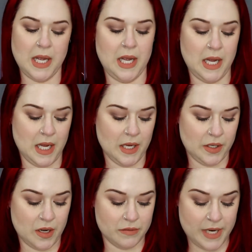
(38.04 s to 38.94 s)
And
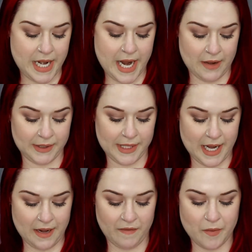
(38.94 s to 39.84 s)
already
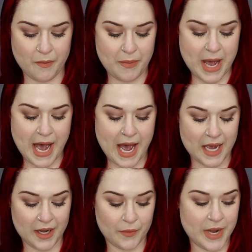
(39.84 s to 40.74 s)
outside of the
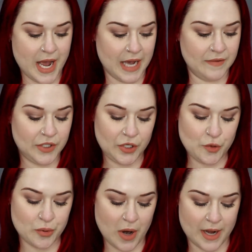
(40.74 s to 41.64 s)
bag, we have
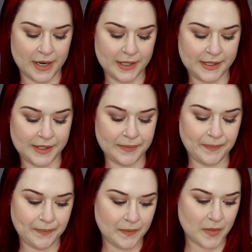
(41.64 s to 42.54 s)
two products.
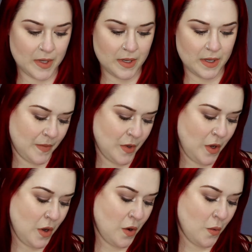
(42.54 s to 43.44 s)

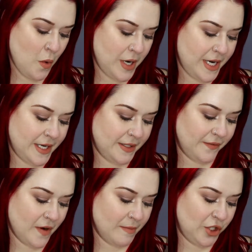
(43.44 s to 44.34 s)
One is
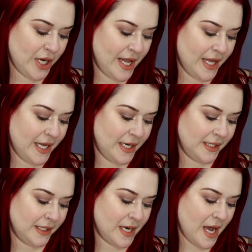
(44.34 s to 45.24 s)
from Chella. It
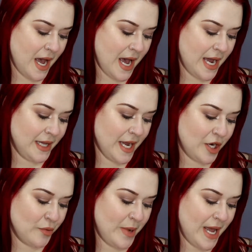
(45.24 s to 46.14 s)
is an
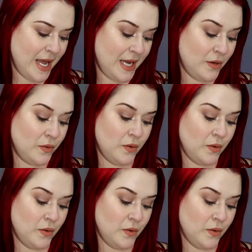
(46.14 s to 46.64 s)
eyeliner pen.